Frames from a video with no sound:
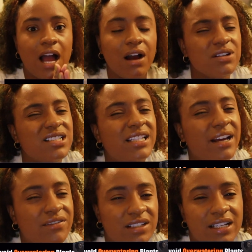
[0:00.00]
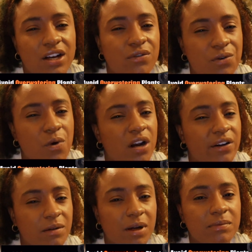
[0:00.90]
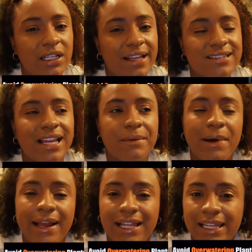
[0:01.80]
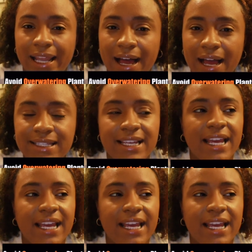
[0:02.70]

I was definitely overwatering my plants, like by a lot.